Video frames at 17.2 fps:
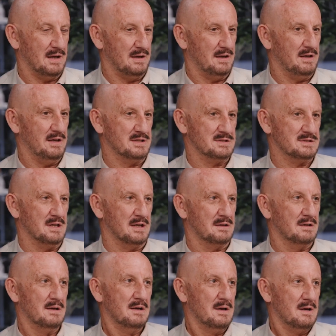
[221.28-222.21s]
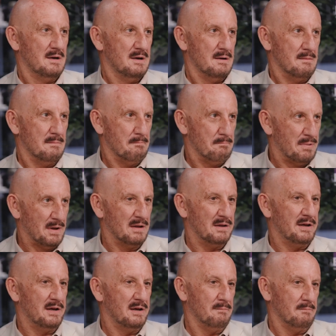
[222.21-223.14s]
the idea is that
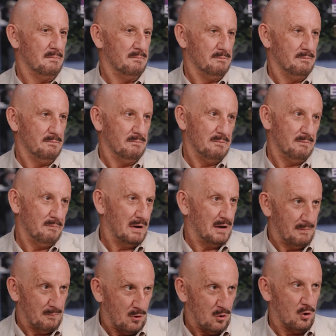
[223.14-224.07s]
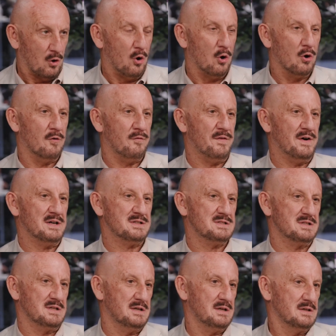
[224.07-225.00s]
building among all of
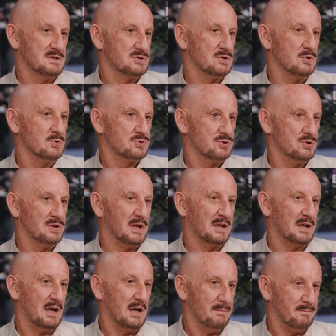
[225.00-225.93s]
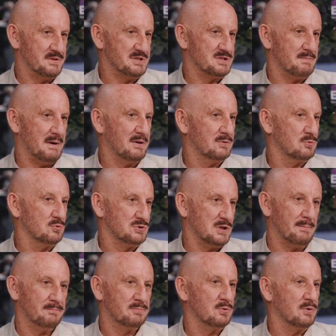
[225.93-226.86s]
us a solution that helped this bank to
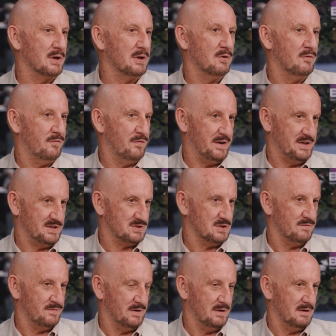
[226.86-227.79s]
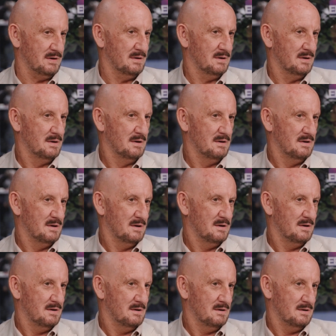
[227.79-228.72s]
jump to the new phase of
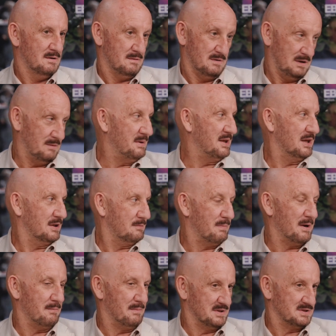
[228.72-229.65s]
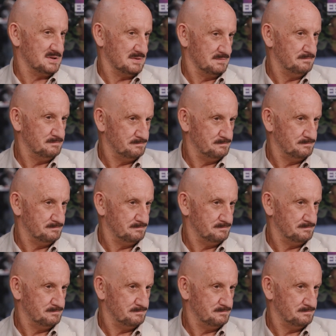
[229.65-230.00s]
immediate payments.